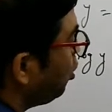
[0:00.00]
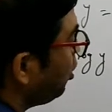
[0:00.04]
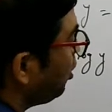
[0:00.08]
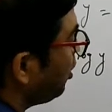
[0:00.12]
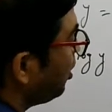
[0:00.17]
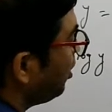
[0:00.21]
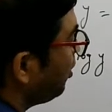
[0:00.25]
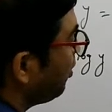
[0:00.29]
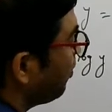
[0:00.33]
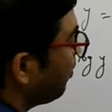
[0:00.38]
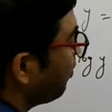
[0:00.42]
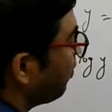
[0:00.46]

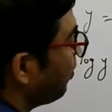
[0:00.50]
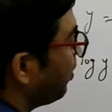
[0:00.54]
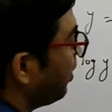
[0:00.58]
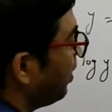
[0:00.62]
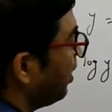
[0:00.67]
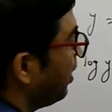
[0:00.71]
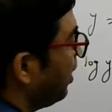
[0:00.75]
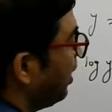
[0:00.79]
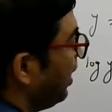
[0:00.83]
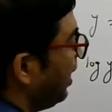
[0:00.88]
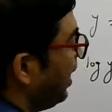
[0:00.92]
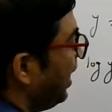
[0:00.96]
put
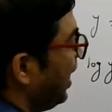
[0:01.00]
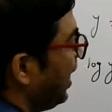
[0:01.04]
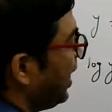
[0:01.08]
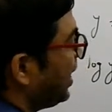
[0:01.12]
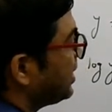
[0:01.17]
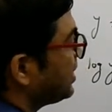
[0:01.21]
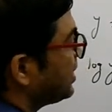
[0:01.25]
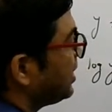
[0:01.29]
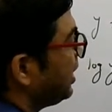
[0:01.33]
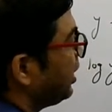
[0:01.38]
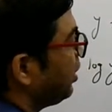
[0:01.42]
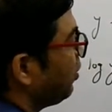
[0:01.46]

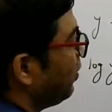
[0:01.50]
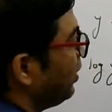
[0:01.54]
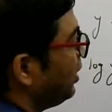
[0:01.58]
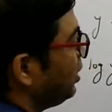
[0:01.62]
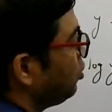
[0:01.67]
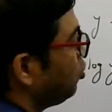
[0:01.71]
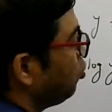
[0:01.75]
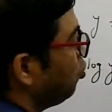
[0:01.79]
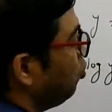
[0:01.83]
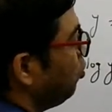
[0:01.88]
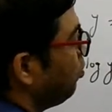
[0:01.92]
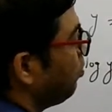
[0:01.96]
x
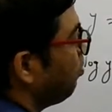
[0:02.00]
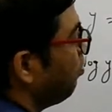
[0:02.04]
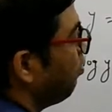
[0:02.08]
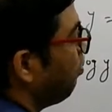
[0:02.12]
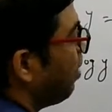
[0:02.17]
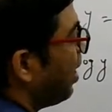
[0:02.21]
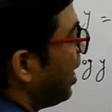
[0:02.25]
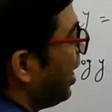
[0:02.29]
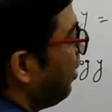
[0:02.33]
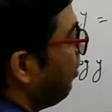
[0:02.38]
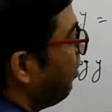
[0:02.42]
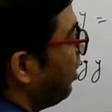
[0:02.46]
equal
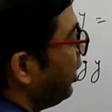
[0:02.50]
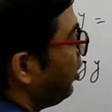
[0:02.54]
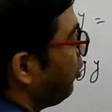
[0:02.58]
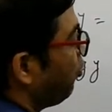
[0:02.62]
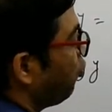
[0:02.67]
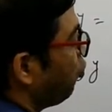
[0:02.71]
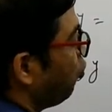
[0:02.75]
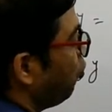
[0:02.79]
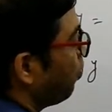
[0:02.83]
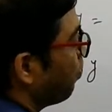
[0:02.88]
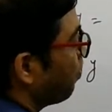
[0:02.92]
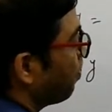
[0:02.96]
to pi
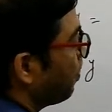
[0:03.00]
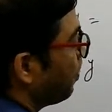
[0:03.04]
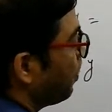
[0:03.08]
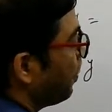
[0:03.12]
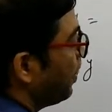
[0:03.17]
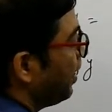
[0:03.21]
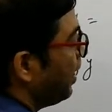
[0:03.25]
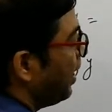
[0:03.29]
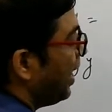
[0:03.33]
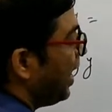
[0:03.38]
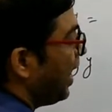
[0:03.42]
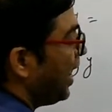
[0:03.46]
by 2
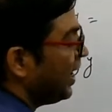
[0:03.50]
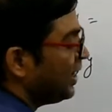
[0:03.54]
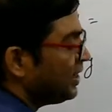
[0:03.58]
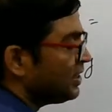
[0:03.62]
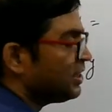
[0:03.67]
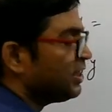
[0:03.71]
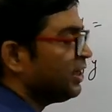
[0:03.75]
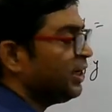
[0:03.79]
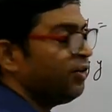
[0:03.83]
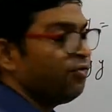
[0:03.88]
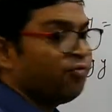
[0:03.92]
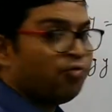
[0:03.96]

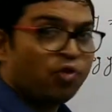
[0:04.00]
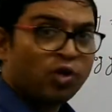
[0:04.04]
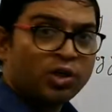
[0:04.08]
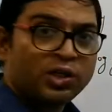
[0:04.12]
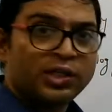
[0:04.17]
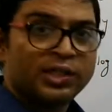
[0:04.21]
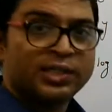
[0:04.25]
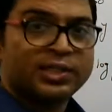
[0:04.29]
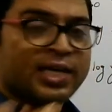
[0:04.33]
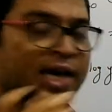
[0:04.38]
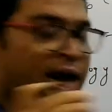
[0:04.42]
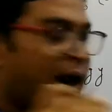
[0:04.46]
and see
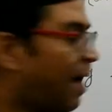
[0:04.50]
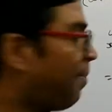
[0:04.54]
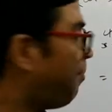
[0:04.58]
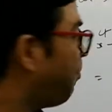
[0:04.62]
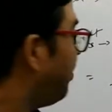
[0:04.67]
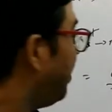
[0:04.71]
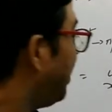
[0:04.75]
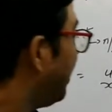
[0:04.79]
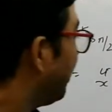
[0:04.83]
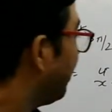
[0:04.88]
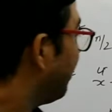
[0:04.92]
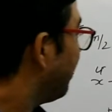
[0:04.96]
what is
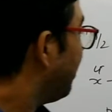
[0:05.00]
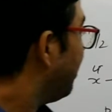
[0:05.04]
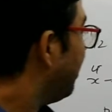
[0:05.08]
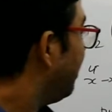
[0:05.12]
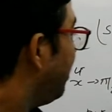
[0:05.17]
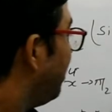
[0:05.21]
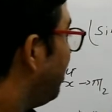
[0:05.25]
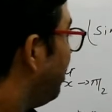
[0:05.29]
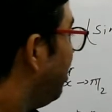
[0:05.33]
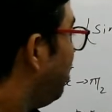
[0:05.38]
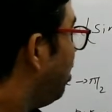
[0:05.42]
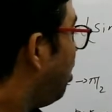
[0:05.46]

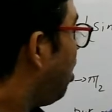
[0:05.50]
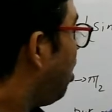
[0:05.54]
happening.